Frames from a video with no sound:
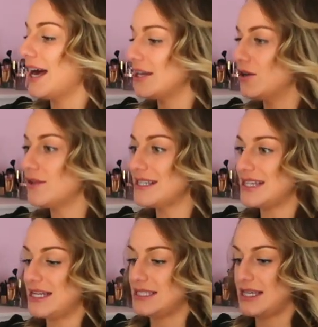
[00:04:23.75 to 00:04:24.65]
I got this
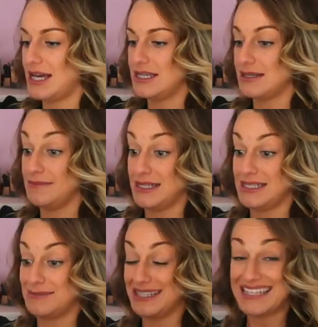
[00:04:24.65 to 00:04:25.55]
in a size
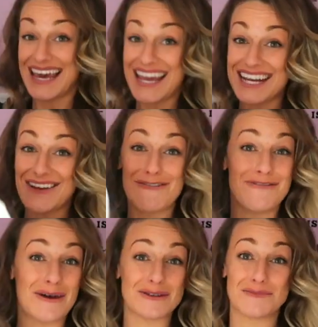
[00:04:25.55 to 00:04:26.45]
medium again, fit